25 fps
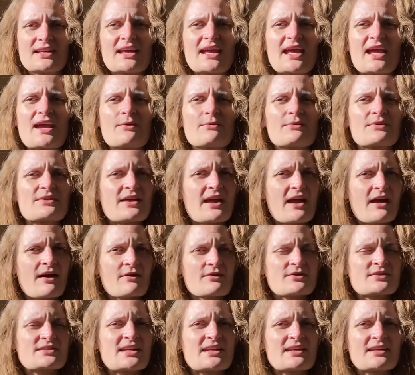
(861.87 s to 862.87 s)
And
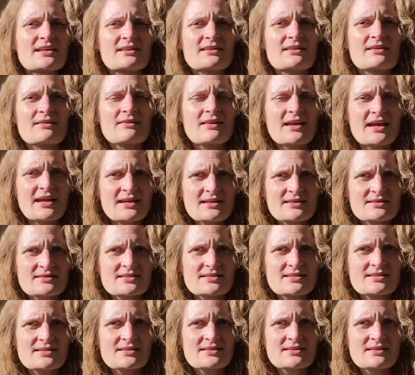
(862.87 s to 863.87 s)
without taking the light